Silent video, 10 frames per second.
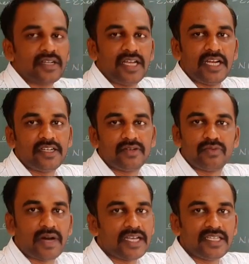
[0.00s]
Let
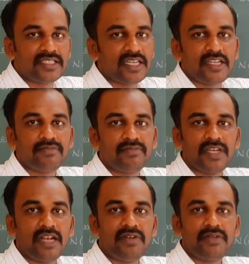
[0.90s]
y is any
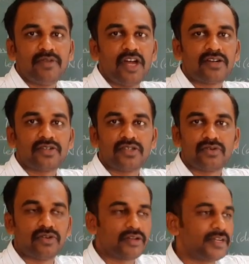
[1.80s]
element belong to the
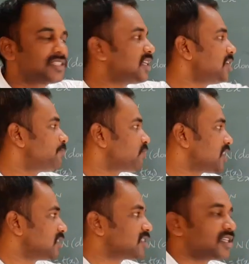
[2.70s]
codomain set.
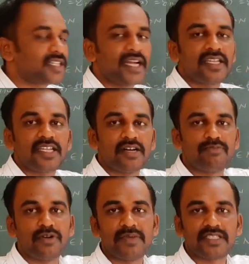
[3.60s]
Consider that
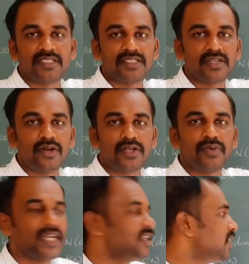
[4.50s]
f of x is equal to
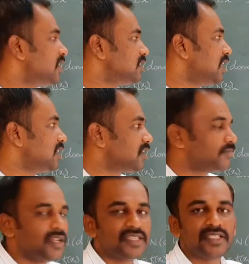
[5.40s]
y. Then
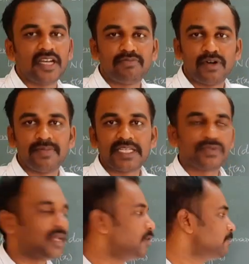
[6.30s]
replace the f of x
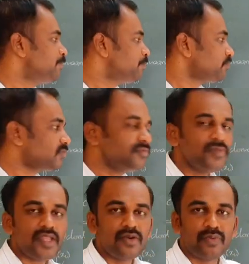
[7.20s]
value.
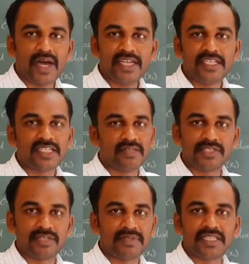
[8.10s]
Y in
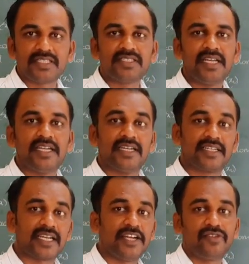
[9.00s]
terms of x is that.
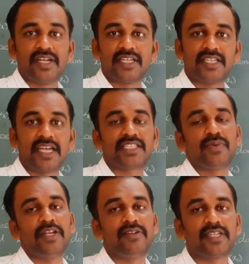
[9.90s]
Try to get the x
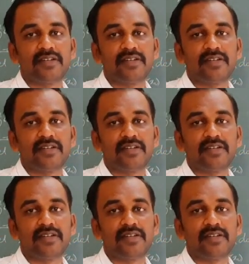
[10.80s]
value in